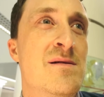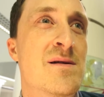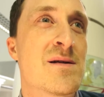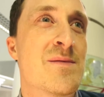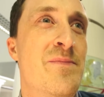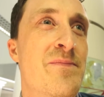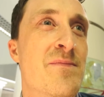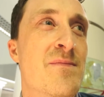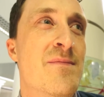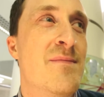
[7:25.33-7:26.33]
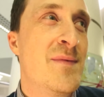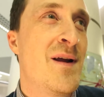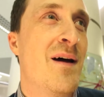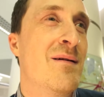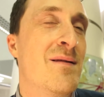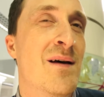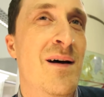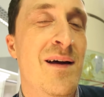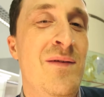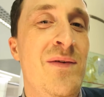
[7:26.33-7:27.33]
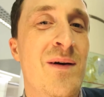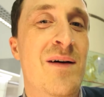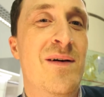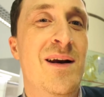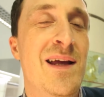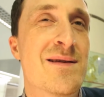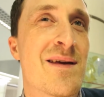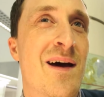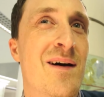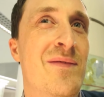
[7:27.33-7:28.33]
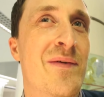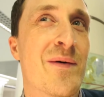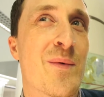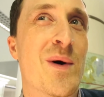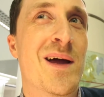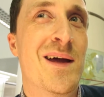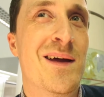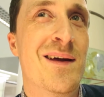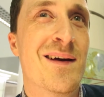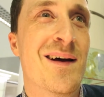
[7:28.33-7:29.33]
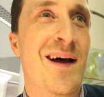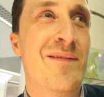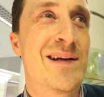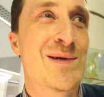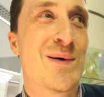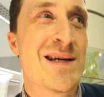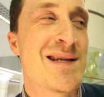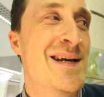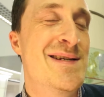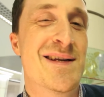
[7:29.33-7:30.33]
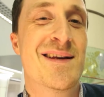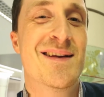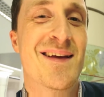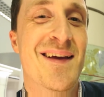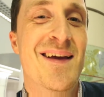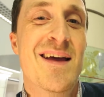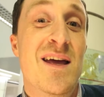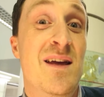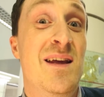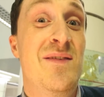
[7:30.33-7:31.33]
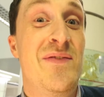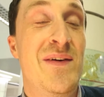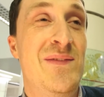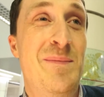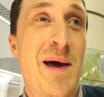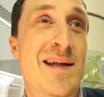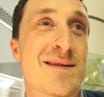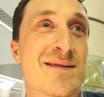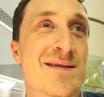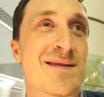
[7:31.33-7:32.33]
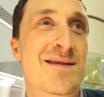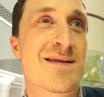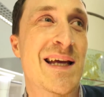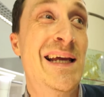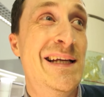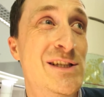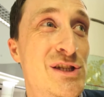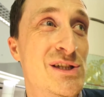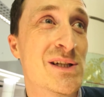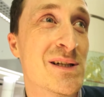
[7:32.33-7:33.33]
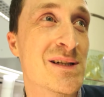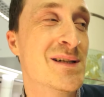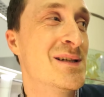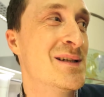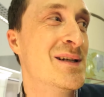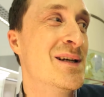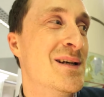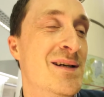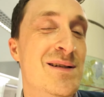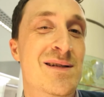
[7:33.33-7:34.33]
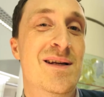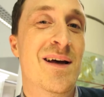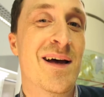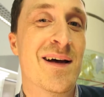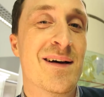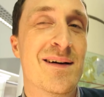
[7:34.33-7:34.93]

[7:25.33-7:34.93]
Just to note that if you ever need to go for a wee at Victoria Station, you need 50 pence each to do it,